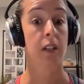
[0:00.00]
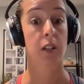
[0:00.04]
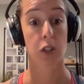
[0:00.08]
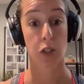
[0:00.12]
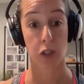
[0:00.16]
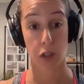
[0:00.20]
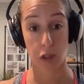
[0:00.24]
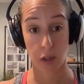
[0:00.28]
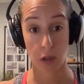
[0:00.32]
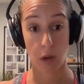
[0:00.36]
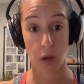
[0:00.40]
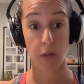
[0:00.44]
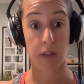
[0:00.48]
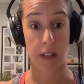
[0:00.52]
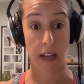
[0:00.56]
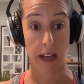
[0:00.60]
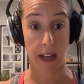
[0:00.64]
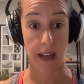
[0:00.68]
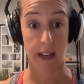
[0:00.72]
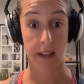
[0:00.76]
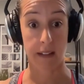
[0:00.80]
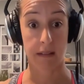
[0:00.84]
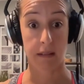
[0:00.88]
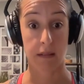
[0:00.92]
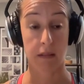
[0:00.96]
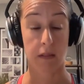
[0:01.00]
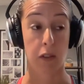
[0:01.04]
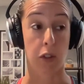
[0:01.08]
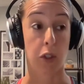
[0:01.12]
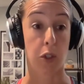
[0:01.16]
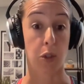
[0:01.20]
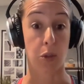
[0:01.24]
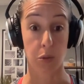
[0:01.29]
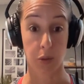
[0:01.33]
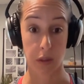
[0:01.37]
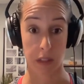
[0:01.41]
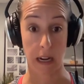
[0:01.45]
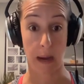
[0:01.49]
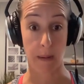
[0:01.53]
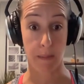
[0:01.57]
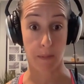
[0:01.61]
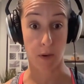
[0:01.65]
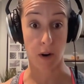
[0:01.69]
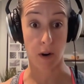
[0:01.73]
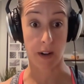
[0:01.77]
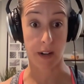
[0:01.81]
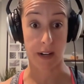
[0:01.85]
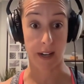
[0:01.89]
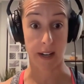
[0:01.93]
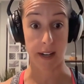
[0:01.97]
so that you stop
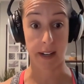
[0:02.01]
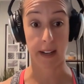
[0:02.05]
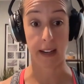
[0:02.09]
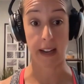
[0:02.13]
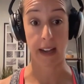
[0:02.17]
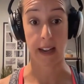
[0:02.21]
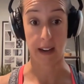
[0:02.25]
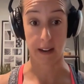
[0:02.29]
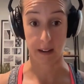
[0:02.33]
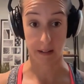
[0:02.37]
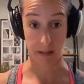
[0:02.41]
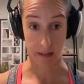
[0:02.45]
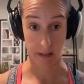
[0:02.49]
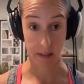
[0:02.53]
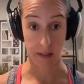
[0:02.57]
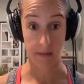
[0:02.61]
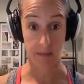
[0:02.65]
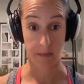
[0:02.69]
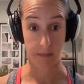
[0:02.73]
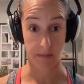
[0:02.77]
running and